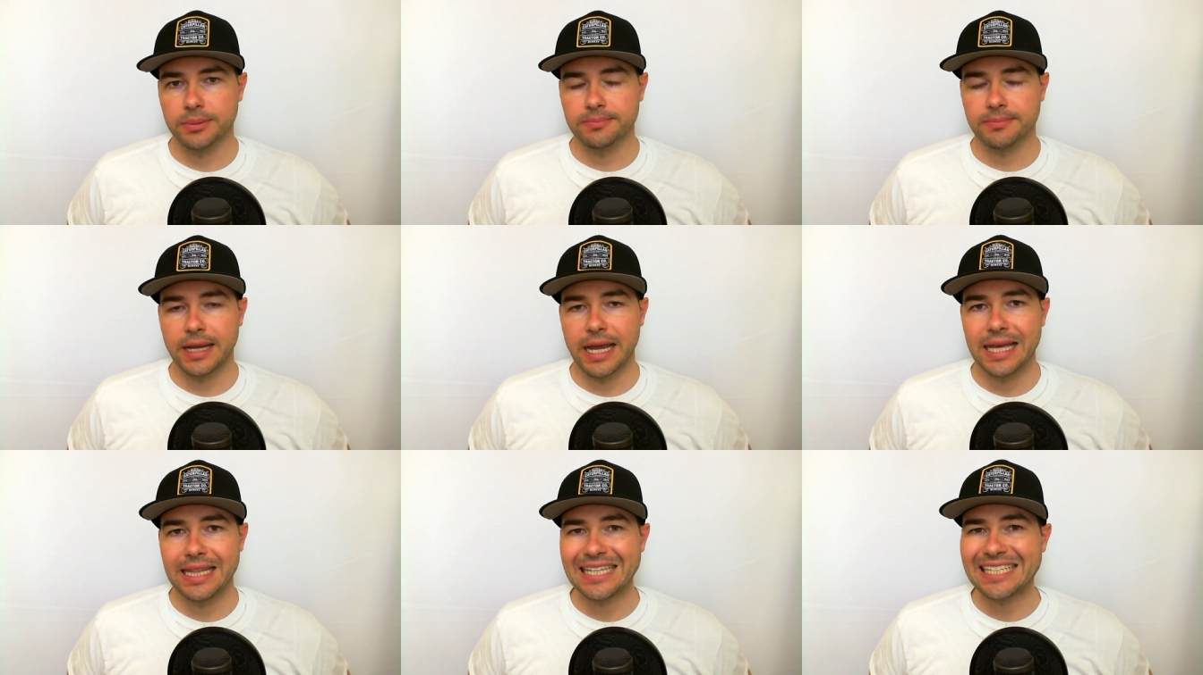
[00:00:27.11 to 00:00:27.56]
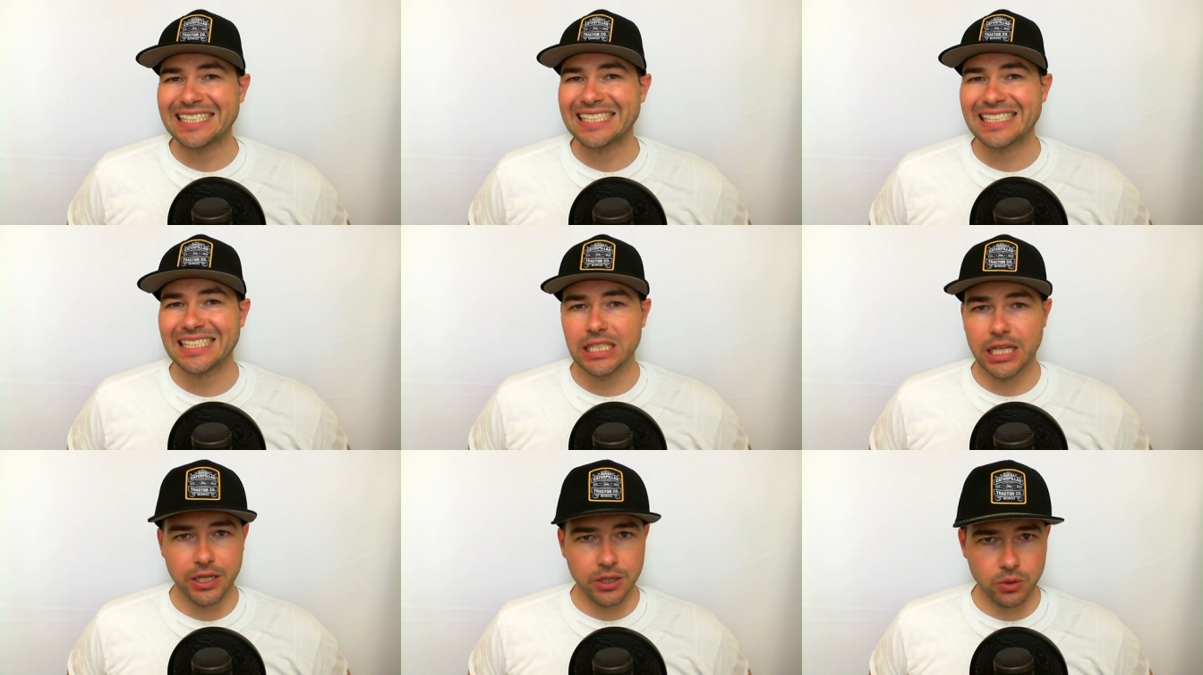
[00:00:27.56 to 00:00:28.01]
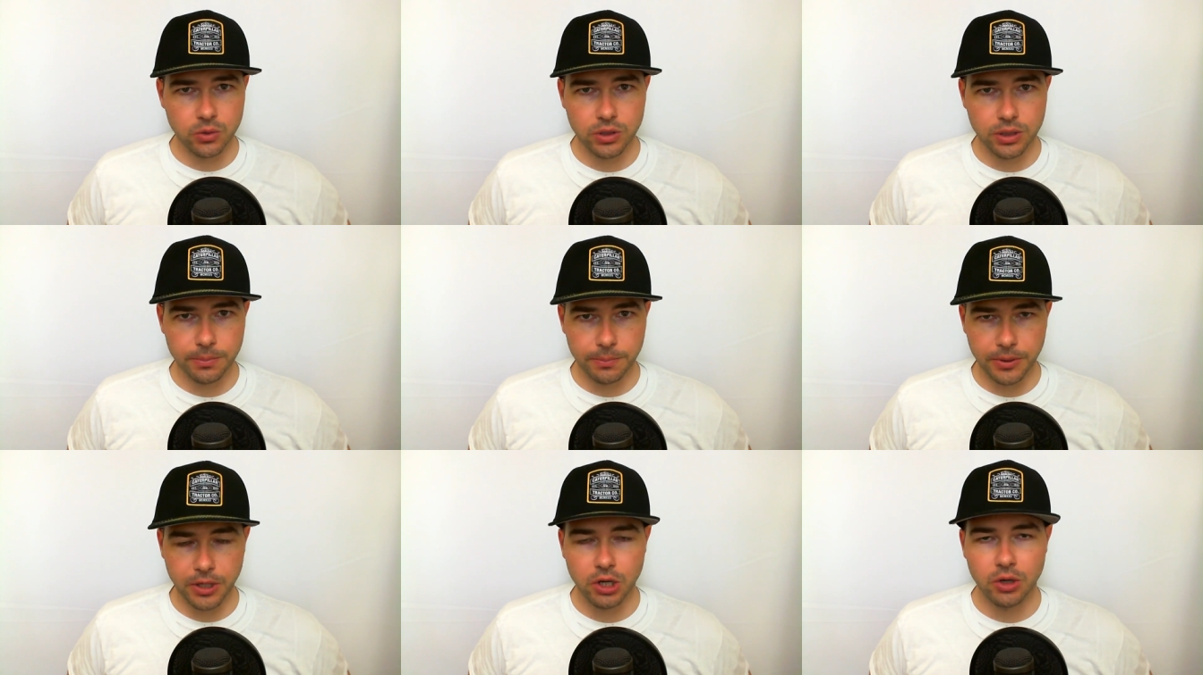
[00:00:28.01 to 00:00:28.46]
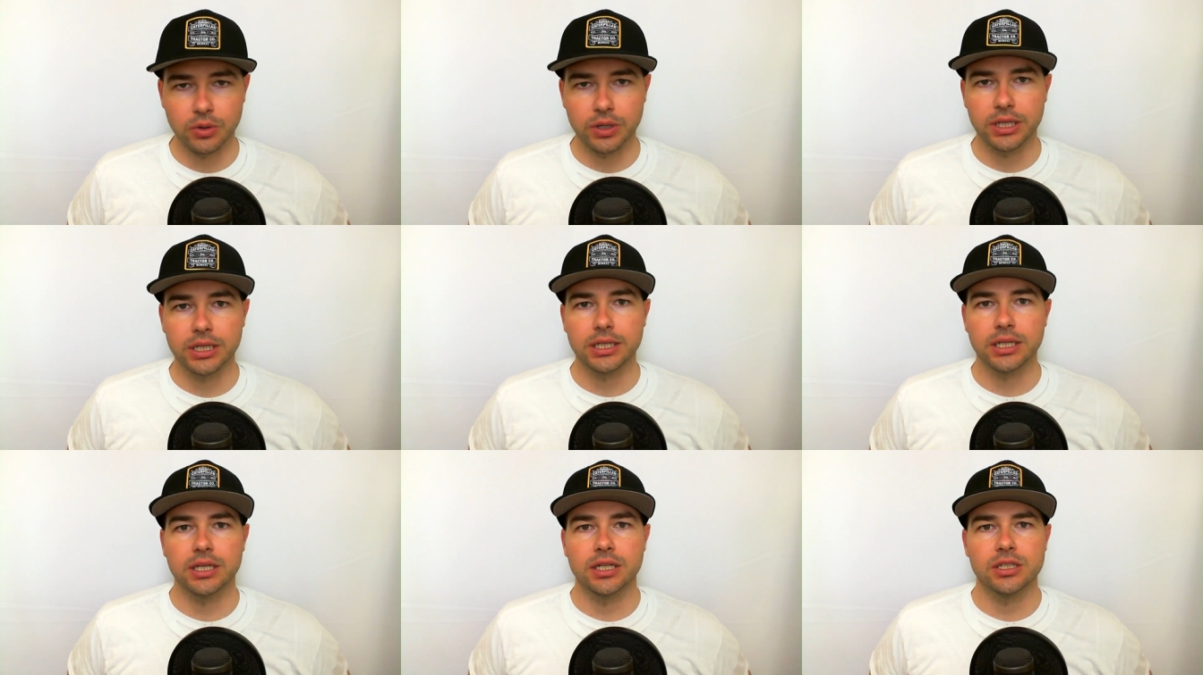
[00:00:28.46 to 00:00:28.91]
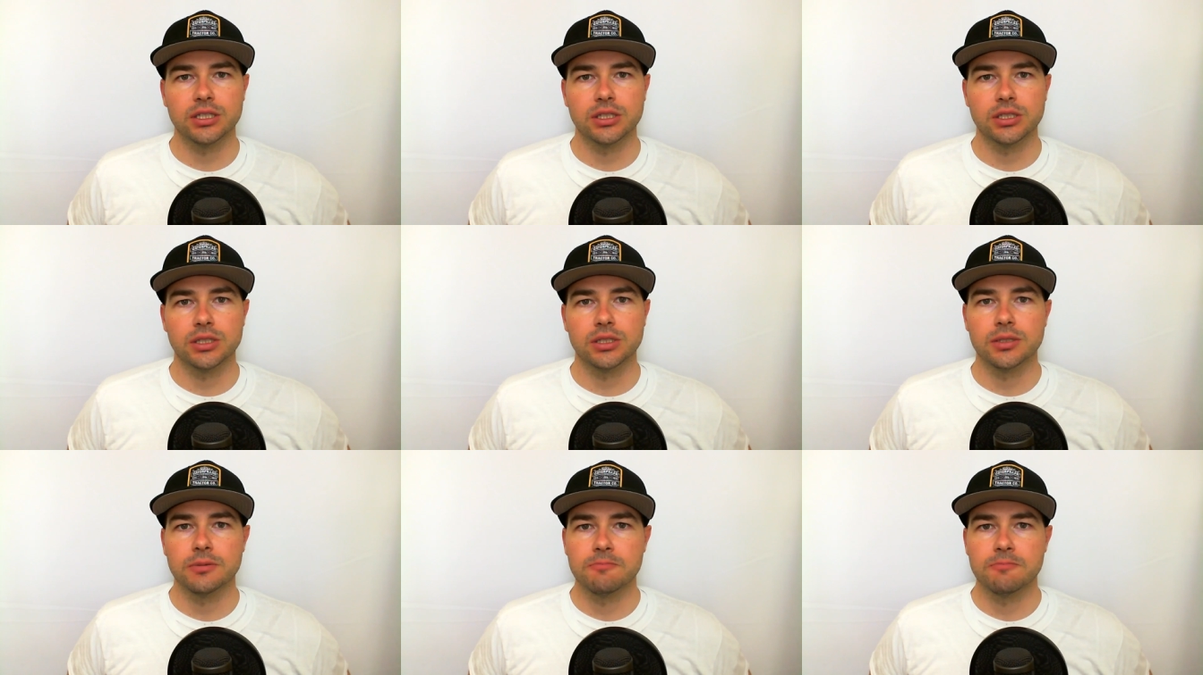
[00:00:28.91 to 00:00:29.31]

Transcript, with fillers: and this single component is,